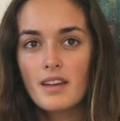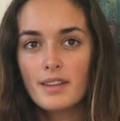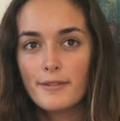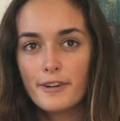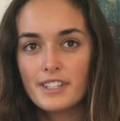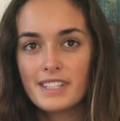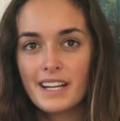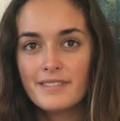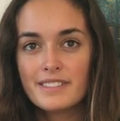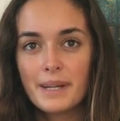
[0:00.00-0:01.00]
The first sign
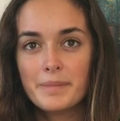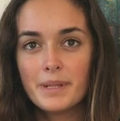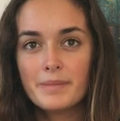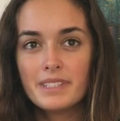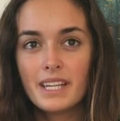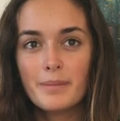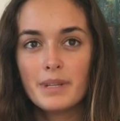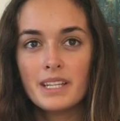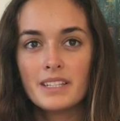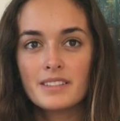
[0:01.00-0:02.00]
of symptoms can
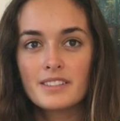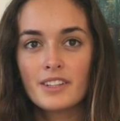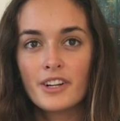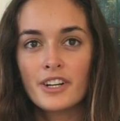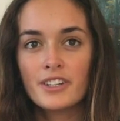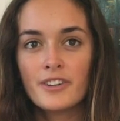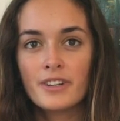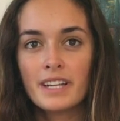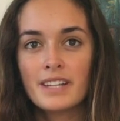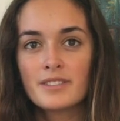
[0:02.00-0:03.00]
be slurred or
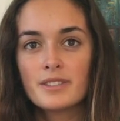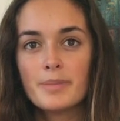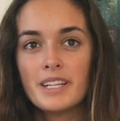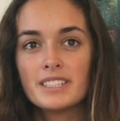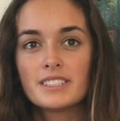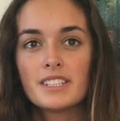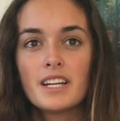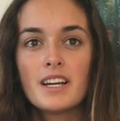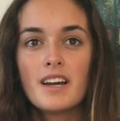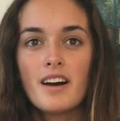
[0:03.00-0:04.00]
nasal speech.
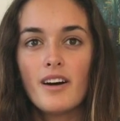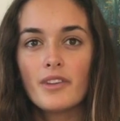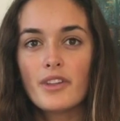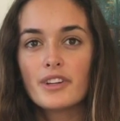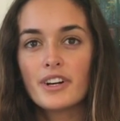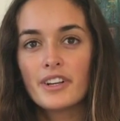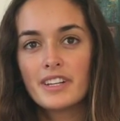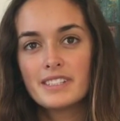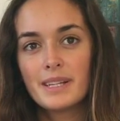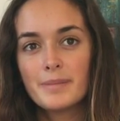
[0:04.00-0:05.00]
Although the
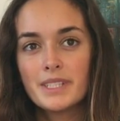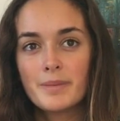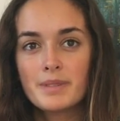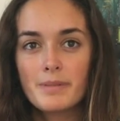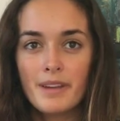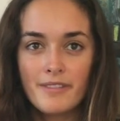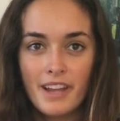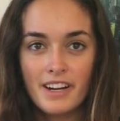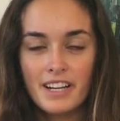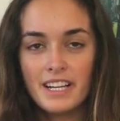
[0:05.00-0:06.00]
early symptoms may
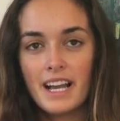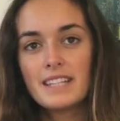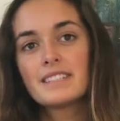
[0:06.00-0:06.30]
vary as